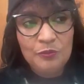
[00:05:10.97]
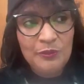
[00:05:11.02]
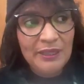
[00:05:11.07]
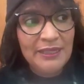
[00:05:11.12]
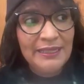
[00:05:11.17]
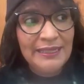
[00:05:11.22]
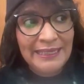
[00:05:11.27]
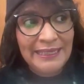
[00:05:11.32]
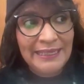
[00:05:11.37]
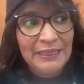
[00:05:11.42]

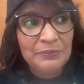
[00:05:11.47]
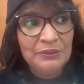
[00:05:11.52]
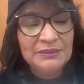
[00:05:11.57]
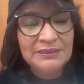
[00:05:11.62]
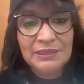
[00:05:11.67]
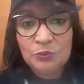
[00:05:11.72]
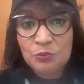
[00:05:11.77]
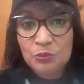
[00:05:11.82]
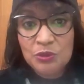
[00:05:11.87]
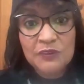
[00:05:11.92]
We are
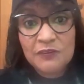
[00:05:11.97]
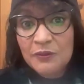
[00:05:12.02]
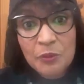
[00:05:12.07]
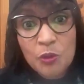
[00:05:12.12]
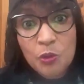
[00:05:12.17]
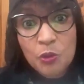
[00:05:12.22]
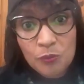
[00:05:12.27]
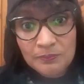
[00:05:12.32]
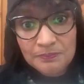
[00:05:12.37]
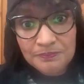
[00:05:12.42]
able to work from
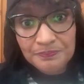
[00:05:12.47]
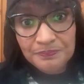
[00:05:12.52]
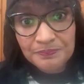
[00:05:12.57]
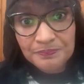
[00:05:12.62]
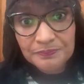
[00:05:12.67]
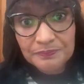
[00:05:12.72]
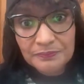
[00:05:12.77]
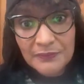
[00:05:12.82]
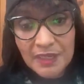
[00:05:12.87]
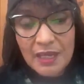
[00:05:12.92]
home.
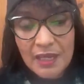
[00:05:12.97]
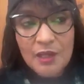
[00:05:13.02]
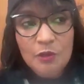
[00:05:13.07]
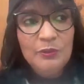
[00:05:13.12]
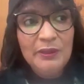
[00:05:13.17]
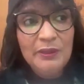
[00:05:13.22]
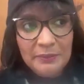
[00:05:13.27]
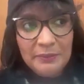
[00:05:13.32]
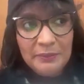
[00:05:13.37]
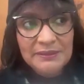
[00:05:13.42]

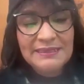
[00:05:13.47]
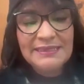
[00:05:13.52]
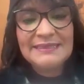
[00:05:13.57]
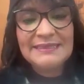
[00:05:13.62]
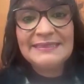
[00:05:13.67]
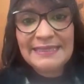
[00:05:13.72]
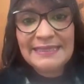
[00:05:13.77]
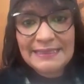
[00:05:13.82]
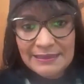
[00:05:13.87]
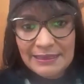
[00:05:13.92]
We're able to
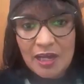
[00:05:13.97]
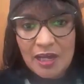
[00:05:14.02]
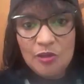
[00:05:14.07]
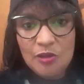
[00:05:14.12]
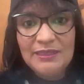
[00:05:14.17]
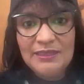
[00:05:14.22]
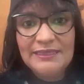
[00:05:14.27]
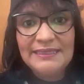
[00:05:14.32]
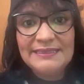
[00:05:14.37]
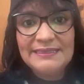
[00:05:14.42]
sit
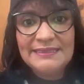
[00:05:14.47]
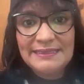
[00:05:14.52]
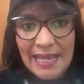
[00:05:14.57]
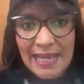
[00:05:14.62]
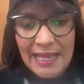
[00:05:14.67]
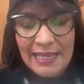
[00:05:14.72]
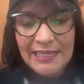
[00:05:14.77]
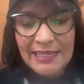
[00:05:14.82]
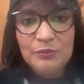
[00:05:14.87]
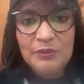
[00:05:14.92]
down and
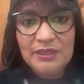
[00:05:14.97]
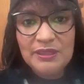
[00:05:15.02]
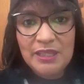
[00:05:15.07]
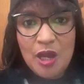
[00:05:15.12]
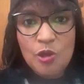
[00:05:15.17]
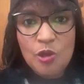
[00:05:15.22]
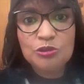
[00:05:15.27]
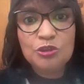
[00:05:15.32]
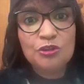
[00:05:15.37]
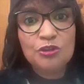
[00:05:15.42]
design
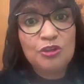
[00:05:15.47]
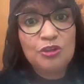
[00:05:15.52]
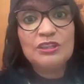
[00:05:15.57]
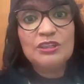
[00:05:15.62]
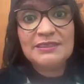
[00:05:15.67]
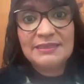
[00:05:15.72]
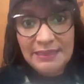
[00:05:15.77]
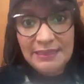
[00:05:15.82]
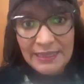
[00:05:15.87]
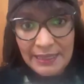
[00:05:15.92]
without
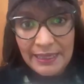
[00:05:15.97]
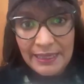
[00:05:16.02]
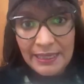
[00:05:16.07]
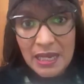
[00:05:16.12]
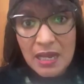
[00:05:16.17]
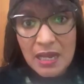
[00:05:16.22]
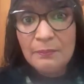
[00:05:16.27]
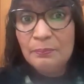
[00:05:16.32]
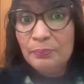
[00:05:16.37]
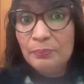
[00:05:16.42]

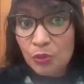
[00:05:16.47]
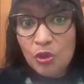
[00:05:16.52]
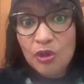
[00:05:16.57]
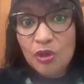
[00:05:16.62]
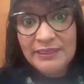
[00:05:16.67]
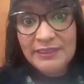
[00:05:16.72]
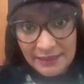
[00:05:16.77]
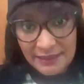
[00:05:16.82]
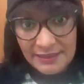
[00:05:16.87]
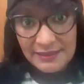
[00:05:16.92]
crossing
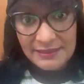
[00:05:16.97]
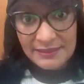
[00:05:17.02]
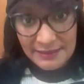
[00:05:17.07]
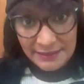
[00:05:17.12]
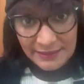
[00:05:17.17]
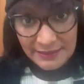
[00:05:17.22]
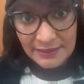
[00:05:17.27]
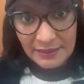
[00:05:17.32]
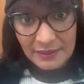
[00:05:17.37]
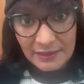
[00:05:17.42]

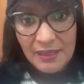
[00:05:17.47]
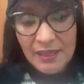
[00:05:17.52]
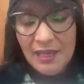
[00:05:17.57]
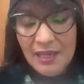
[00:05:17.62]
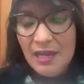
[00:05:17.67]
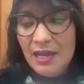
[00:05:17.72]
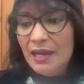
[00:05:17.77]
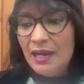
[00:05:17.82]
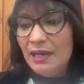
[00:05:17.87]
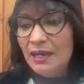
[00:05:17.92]
borders.
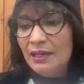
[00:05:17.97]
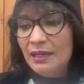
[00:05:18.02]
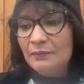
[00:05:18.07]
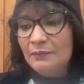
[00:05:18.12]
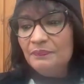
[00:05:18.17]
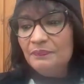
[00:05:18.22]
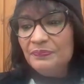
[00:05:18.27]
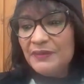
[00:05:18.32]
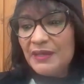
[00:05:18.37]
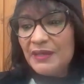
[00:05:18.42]

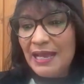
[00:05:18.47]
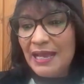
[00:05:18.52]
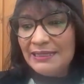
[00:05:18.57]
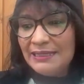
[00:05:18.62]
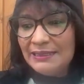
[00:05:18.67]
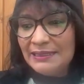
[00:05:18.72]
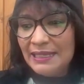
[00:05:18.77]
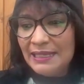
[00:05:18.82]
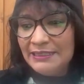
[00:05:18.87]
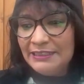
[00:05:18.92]

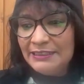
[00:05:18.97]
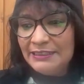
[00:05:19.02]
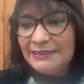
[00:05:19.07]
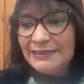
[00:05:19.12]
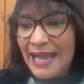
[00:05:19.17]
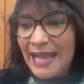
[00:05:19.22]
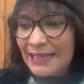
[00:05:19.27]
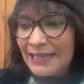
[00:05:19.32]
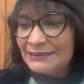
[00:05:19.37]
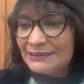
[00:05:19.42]
And
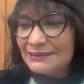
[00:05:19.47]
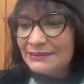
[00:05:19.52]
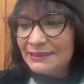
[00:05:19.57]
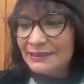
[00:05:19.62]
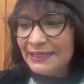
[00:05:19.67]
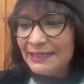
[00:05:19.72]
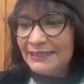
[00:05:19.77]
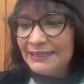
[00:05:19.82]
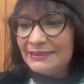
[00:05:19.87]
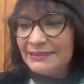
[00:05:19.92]

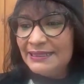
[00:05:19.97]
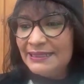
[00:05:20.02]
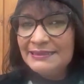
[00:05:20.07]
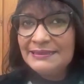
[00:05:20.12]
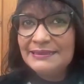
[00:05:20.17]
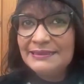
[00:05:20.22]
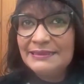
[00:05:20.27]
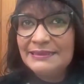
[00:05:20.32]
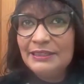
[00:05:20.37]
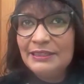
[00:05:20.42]
that
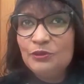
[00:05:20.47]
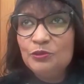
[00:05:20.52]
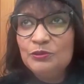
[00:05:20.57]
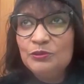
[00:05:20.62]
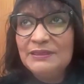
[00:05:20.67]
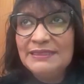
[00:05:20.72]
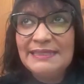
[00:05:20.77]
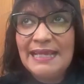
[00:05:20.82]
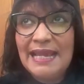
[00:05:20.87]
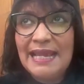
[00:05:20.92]
is,
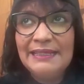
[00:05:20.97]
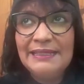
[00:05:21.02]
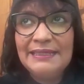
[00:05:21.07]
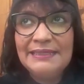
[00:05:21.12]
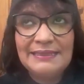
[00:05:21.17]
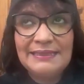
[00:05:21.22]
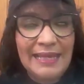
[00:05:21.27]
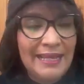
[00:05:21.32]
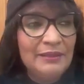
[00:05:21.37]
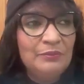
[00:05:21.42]
design
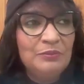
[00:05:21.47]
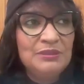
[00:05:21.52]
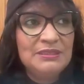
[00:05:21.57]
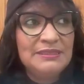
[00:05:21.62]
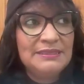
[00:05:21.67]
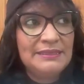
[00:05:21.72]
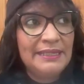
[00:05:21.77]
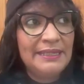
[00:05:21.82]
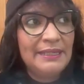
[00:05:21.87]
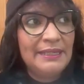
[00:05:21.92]
is, I
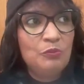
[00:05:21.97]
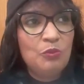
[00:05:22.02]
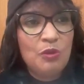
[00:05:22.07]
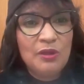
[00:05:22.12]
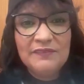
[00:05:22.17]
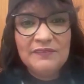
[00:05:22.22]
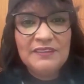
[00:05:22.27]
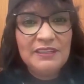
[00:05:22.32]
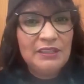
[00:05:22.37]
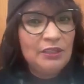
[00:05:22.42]
would say,
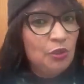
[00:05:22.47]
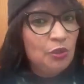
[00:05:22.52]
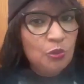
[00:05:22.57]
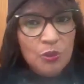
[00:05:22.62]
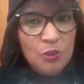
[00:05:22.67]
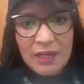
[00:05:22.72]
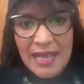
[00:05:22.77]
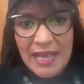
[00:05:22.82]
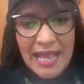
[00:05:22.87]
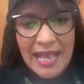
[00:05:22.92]
one of the
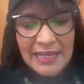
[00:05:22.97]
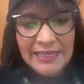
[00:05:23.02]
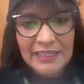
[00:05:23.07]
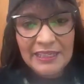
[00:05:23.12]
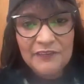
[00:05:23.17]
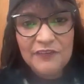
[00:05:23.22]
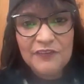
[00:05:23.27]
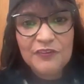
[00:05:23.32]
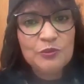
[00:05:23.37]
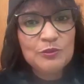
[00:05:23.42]
lower
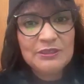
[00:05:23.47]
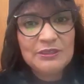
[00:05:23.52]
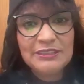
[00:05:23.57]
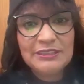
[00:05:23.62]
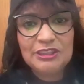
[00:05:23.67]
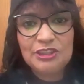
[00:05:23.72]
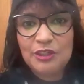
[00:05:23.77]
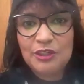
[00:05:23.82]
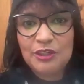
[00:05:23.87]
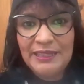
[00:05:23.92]
hanging
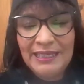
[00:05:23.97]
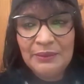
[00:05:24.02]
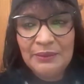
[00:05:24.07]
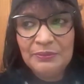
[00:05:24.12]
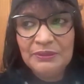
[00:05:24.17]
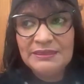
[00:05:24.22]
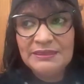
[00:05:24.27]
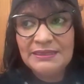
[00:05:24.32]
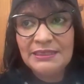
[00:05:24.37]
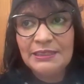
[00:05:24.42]
fruits that you're
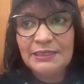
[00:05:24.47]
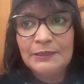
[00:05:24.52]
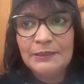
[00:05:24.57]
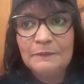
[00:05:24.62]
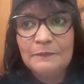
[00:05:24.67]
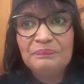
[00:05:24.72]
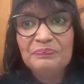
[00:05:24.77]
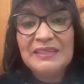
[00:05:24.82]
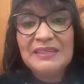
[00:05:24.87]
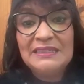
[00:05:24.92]
able
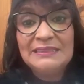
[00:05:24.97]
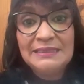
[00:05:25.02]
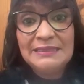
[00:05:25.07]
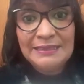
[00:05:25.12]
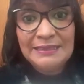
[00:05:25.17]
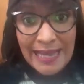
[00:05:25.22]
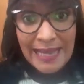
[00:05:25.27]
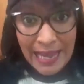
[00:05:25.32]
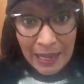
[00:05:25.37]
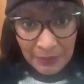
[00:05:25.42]
to
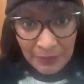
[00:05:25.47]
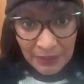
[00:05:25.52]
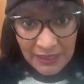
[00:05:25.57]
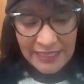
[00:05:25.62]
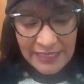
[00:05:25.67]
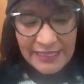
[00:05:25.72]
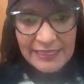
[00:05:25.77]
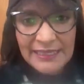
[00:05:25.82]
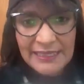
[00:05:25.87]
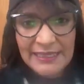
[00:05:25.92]
dabble
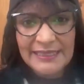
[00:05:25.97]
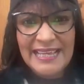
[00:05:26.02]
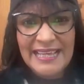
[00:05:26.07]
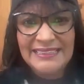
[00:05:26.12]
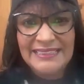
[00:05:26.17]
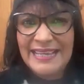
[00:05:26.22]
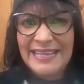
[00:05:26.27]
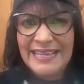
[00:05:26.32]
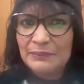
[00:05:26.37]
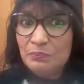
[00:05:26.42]
in and
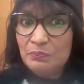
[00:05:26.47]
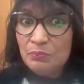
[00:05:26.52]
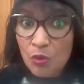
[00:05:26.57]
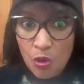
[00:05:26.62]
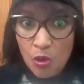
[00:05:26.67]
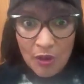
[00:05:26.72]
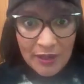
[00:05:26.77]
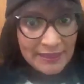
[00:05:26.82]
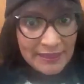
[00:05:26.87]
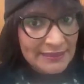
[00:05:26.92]
then get
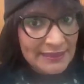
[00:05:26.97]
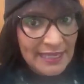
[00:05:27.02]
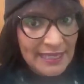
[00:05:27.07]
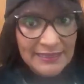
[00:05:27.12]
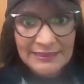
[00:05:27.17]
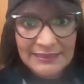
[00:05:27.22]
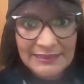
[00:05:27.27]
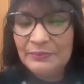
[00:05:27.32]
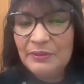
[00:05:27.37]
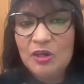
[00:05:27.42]
more
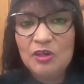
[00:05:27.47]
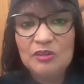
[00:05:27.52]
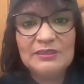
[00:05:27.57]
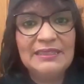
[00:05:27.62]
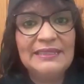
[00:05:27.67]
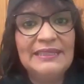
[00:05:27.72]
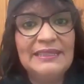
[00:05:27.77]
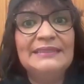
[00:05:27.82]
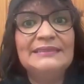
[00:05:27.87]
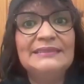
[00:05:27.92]
excited
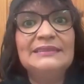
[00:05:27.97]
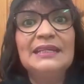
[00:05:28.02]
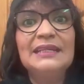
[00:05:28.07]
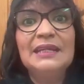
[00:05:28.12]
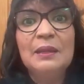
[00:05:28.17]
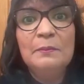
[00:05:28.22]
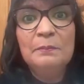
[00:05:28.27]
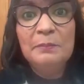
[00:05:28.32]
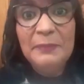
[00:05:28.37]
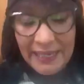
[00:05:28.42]
about and then
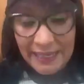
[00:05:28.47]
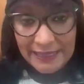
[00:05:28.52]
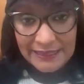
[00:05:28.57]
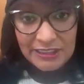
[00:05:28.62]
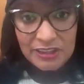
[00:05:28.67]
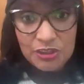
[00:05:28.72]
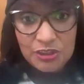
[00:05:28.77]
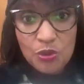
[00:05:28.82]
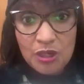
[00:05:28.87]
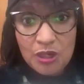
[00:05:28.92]
make
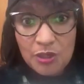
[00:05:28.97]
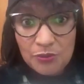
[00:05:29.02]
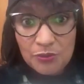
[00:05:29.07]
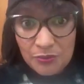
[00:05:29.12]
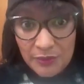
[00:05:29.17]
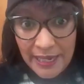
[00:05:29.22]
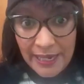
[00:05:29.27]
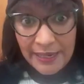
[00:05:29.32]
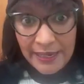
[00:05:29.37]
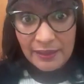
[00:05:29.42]
it your
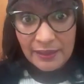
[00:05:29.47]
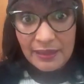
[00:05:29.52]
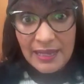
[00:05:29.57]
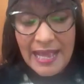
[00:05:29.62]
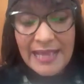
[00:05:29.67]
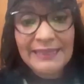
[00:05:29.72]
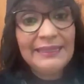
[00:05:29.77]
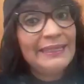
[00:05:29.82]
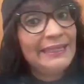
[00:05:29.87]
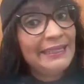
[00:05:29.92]
career
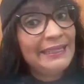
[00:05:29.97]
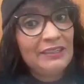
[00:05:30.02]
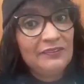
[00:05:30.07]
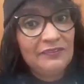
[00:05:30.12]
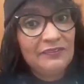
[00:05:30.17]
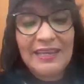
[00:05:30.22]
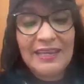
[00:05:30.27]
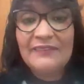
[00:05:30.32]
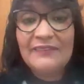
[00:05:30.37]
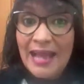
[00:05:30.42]
and
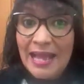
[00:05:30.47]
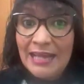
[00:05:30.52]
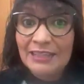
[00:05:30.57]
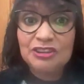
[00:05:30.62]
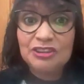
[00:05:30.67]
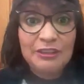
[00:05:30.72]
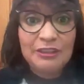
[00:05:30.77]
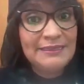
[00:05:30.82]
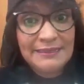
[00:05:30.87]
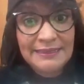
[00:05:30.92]
leave. And I've
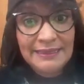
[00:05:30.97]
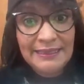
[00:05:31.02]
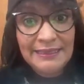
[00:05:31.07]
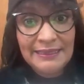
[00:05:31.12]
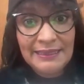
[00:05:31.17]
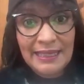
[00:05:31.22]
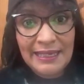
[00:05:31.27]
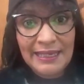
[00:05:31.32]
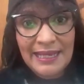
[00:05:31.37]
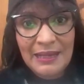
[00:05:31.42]
actually
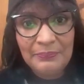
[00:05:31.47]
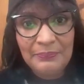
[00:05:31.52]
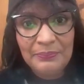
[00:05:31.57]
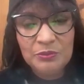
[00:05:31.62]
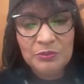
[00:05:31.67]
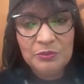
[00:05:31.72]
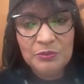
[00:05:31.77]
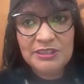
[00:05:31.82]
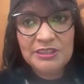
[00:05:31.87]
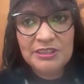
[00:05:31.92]
seen that
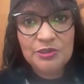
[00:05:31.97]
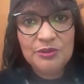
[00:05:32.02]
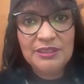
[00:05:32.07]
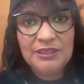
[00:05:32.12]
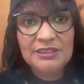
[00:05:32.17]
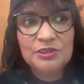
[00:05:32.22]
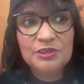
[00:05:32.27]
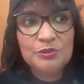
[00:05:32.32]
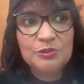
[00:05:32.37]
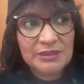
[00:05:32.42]
happen with
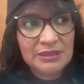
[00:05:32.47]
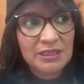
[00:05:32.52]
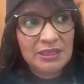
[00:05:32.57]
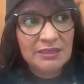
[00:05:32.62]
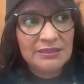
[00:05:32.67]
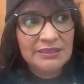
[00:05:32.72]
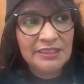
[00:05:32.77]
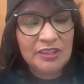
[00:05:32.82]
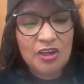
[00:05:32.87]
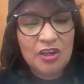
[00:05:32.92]
students who
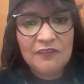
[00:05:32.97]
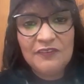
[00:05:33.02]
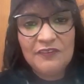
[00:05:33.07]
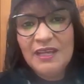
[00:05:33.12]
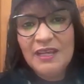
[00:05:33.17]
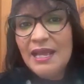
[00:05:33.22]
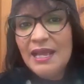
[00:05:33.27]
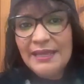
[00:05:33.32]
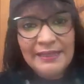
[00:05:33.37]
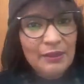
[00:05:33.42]
started off,
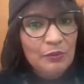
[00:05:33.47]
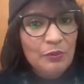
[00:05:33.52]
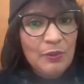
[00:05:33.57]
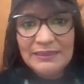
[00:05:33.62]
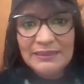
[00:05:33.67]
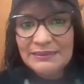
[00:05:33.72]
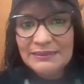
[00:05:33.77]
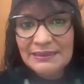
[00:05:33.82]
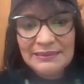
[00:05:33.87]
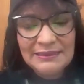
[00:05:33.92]
they
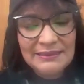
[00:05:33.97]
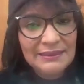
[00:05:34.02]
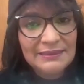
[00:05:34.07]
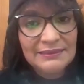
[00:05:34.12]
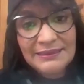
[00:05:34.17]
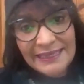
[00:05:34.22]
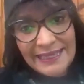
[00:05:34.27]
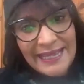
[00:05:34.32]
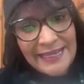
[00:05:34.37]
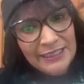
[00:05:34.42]
went
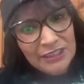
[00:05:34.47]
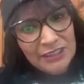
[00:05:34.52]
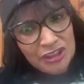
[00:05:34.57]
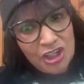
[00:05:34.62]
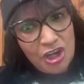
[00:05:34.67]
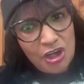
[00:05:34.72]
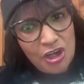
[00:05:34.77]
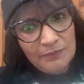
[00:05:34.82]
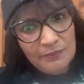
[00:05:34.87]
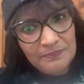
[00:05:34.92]
into to get a
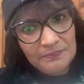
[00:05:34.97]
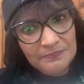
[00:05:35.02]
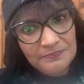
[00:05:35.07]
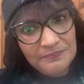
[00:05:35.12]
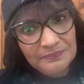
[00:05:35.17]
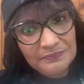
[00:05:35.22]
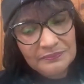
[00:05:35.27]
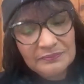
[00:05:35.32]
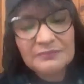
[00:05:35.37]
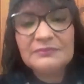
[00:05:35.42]
job
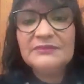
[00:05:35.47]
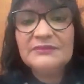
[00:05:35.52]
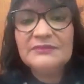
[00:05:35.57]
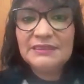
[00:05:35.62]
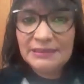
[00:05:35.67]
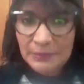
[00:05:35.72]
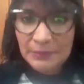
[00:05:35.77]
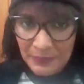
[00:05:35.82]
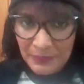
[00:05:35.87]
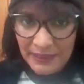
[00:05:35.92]

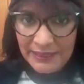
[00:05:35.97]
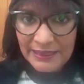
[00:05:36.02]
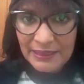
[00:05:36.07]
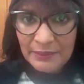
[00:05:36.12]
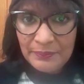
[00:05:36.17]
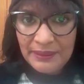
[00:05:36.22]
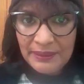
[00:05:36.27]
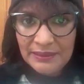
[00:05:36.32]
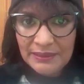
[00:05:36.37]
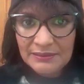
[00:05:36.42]
to pay
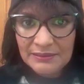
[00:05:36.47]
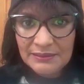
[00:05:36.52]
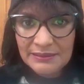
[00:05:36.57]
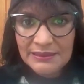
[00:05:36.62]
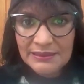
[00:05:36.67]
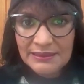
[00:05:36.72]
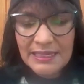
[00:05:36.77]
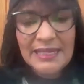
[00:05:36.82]
their bills.